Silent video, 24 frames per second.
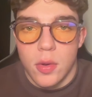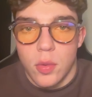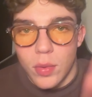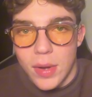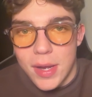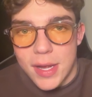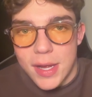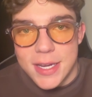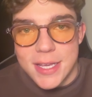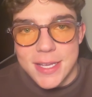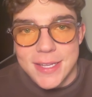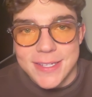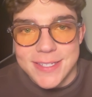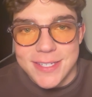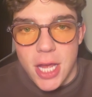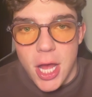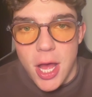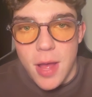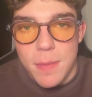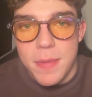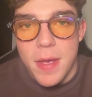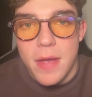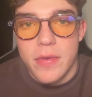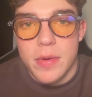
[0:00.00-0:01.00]
What is
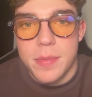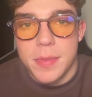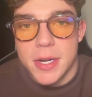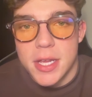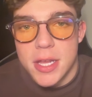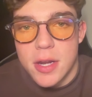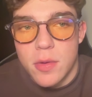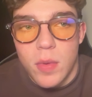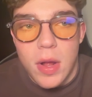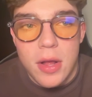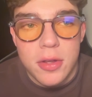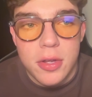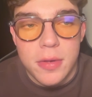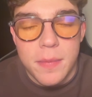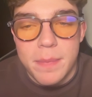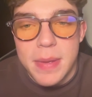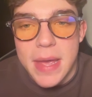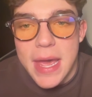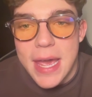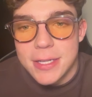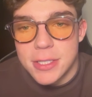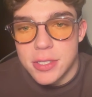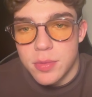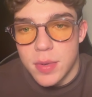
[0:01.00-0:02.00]
up, everybody, and welcome
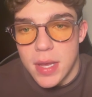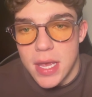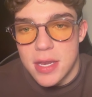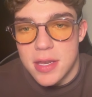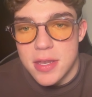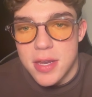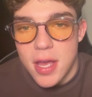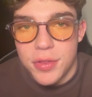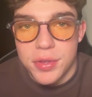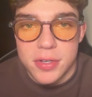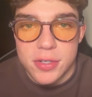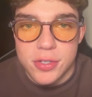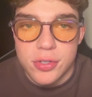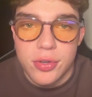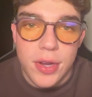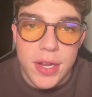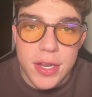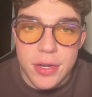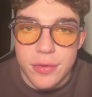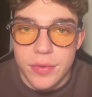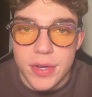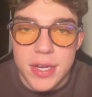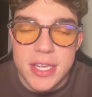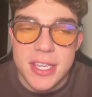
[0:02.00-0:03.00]
back to another
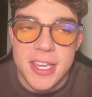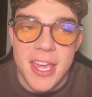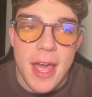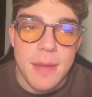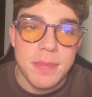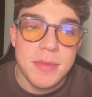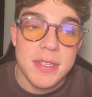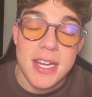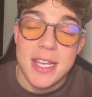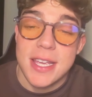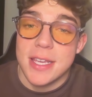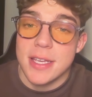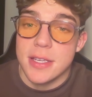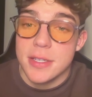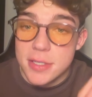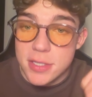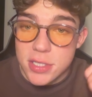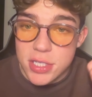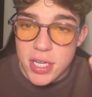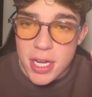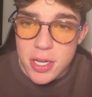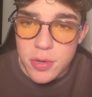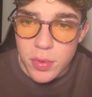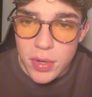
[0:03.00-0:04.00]
trade recap. Today is
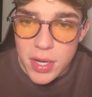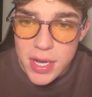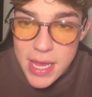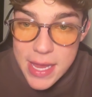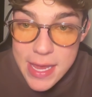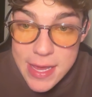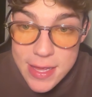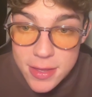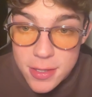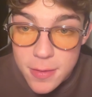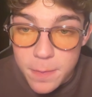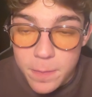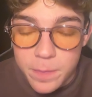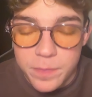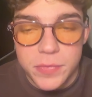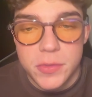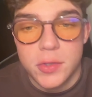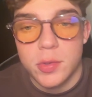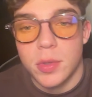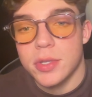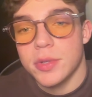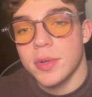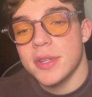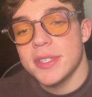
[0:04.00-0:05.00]
January 8th,
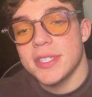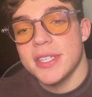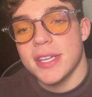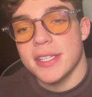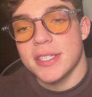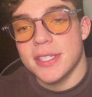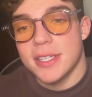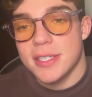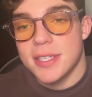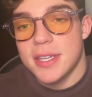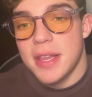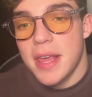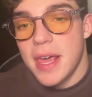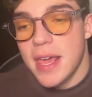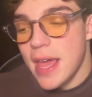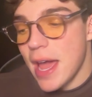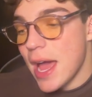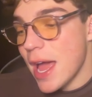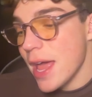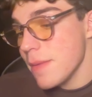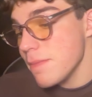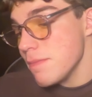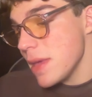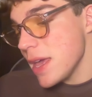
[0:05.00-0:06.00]
2026, and today
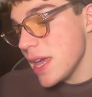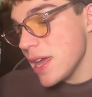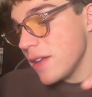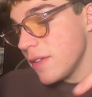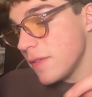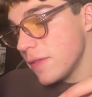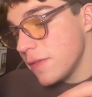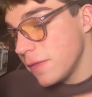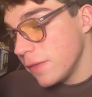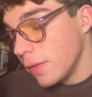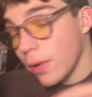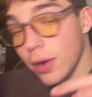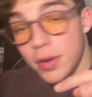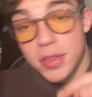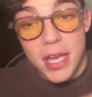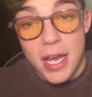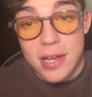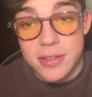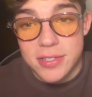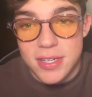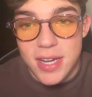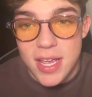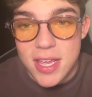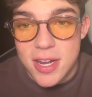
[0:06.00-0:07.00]
I made
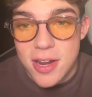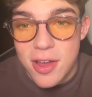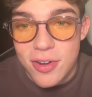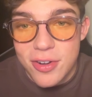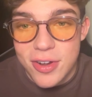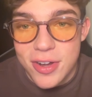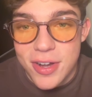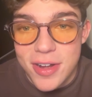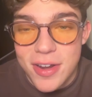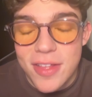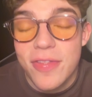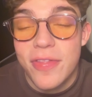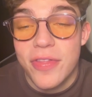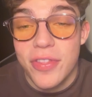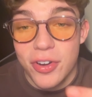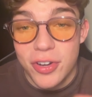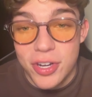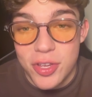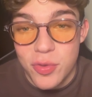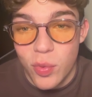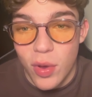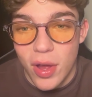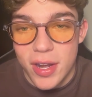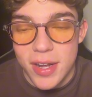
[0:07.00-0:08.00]

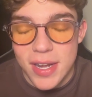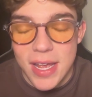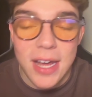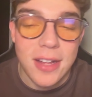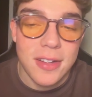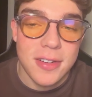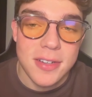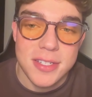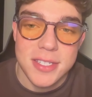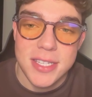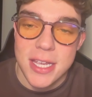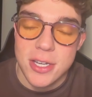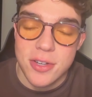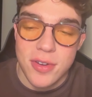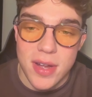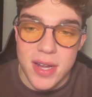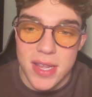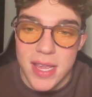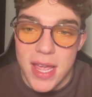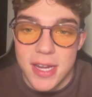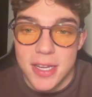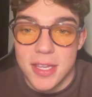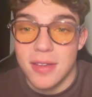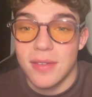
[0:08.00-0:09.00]
$4,831 day trading
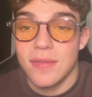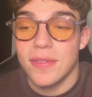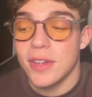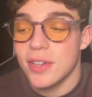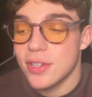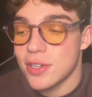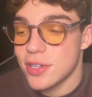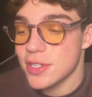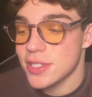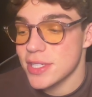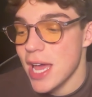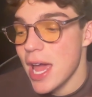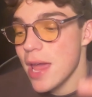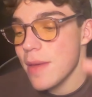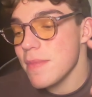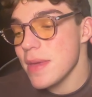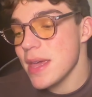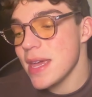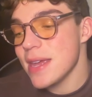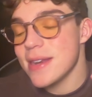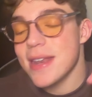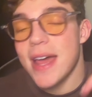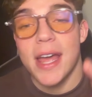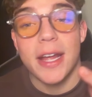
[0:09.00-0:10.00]
NQ futures. I
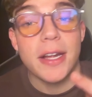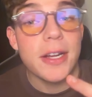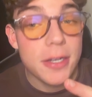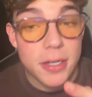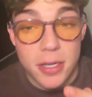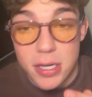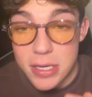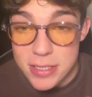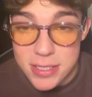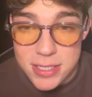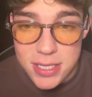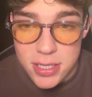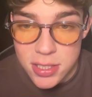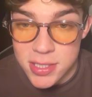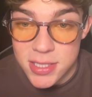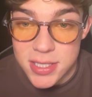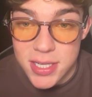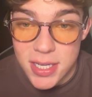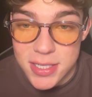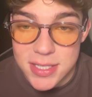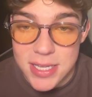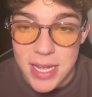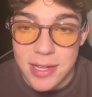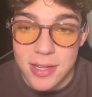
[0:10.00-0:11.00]
made
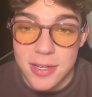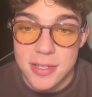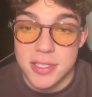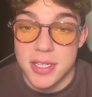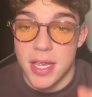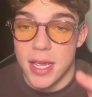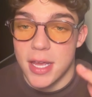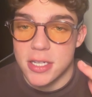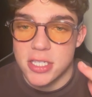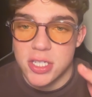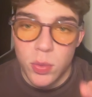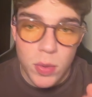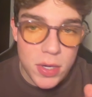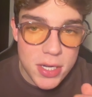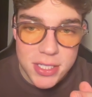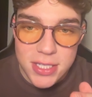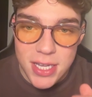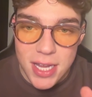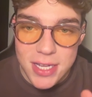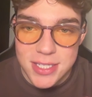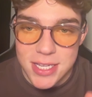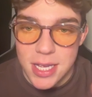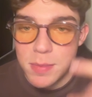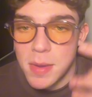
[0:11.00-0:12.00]

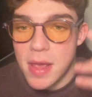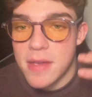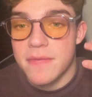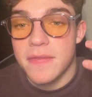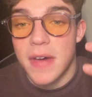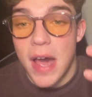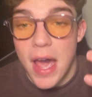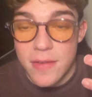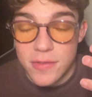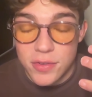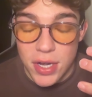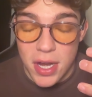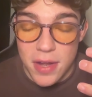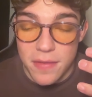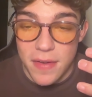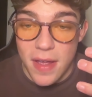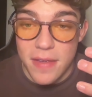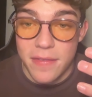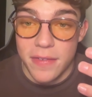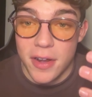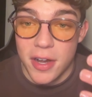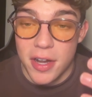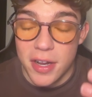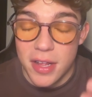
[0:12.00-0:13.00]
$966.20 on my 5 trade
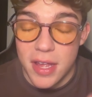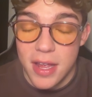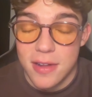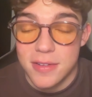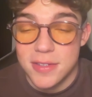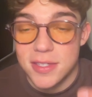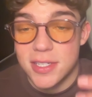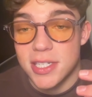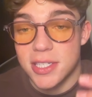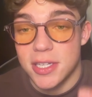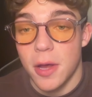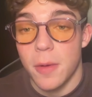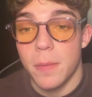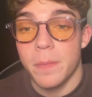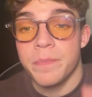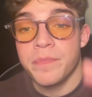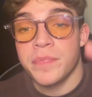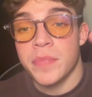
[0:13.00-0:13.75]
500 accounts, so